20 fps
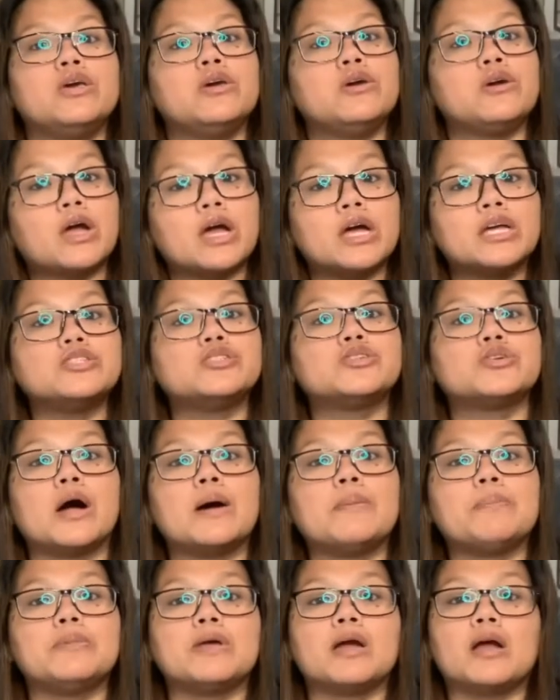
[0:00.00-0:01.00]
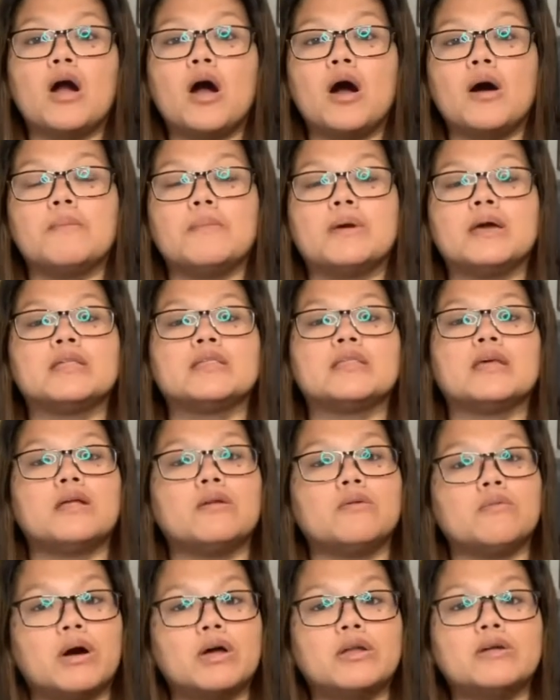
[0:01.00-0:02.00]
you can drop the comment
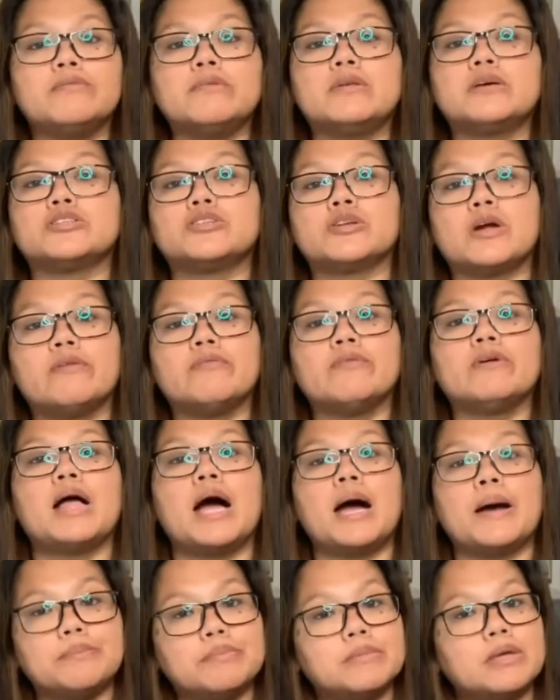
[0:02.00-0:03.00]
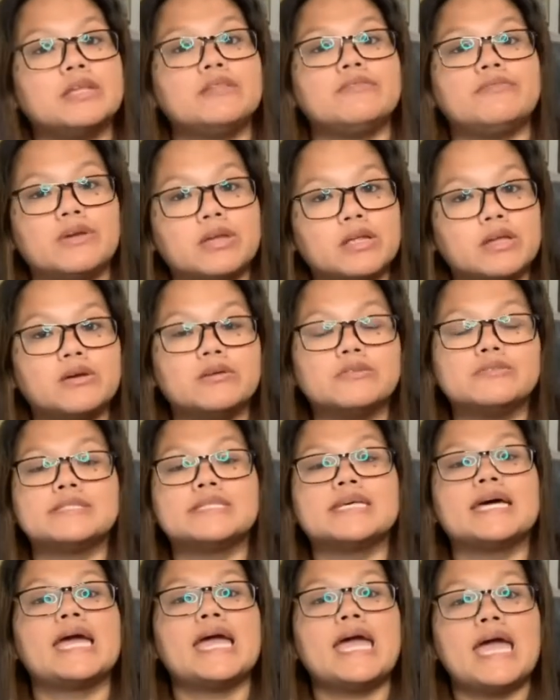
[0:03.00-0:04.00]
in one of the travel update
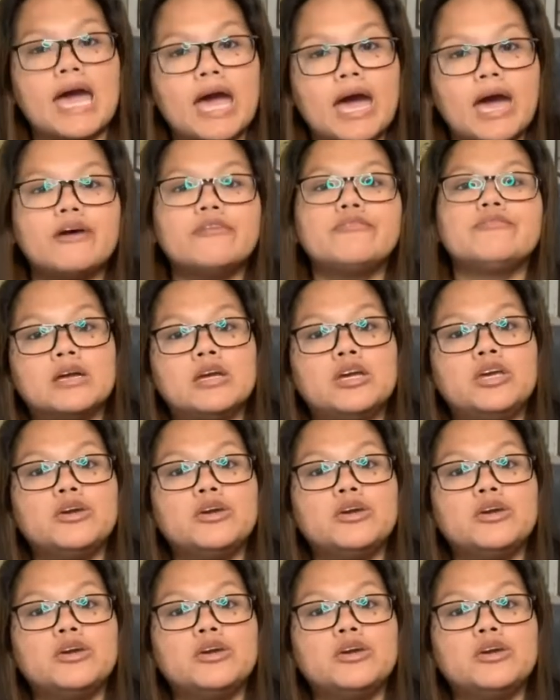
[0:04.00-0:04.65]
videos that I have.